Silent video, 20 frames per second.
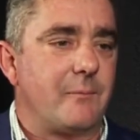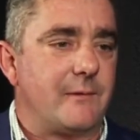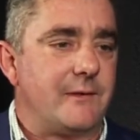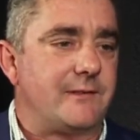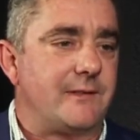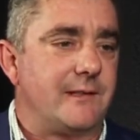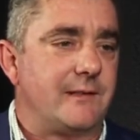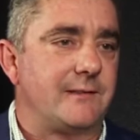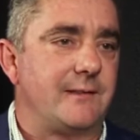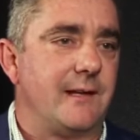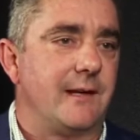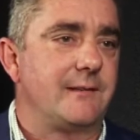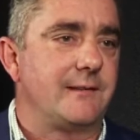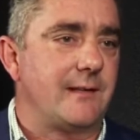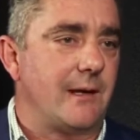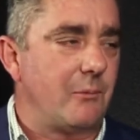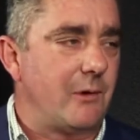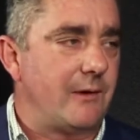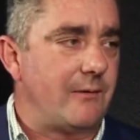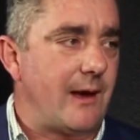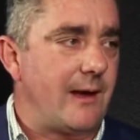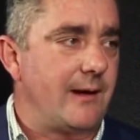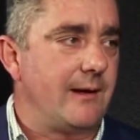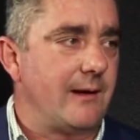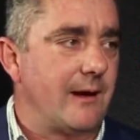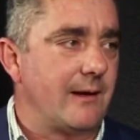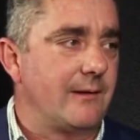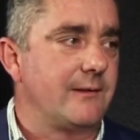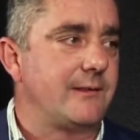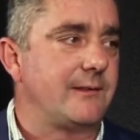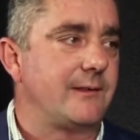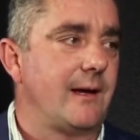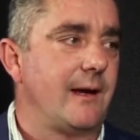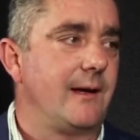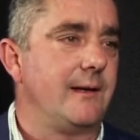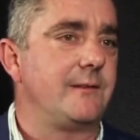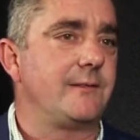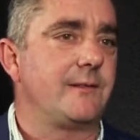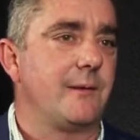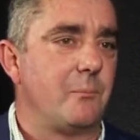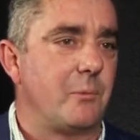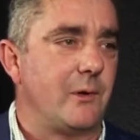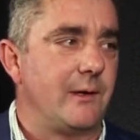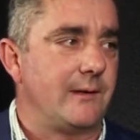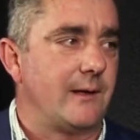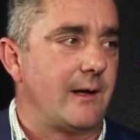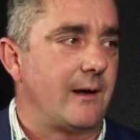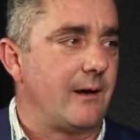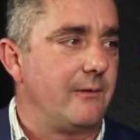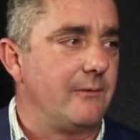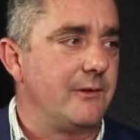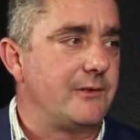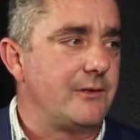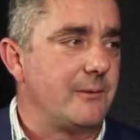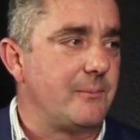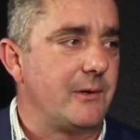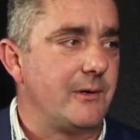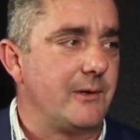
the success that we've had in other states and bring that over to